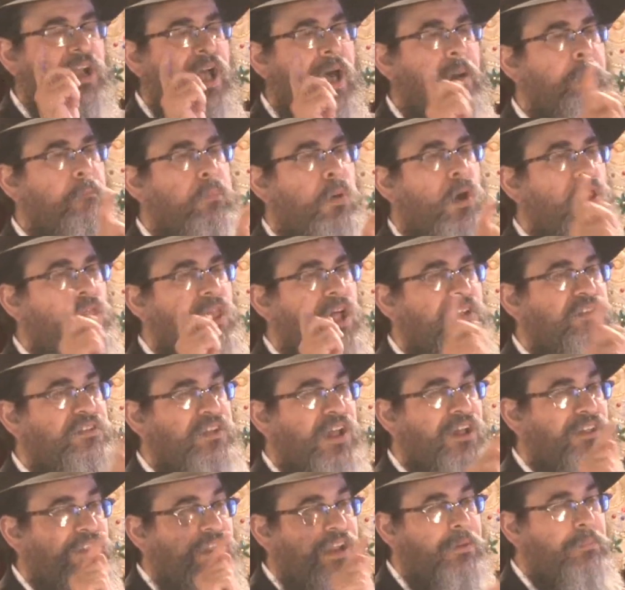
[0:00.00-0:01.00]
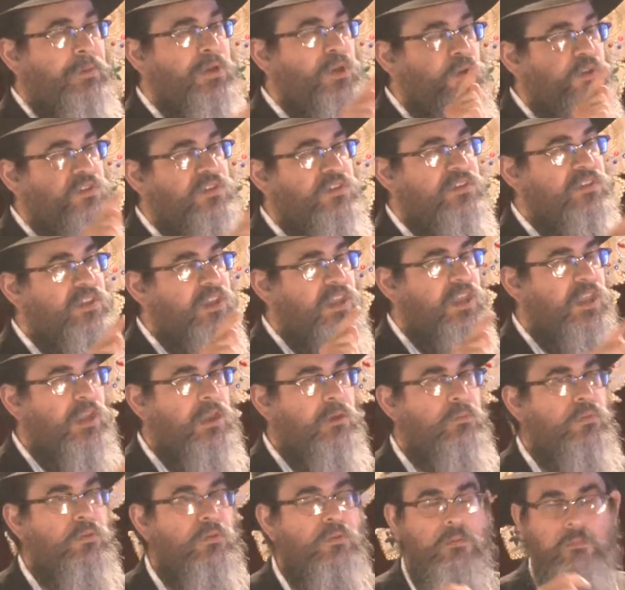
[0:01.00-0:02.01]
Kabbalah Sel. The Rebbe uses the
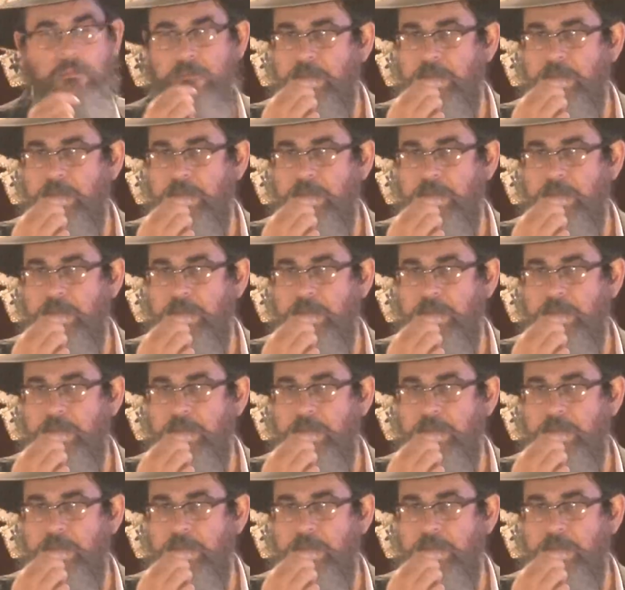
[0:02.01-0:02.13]
Hebrew.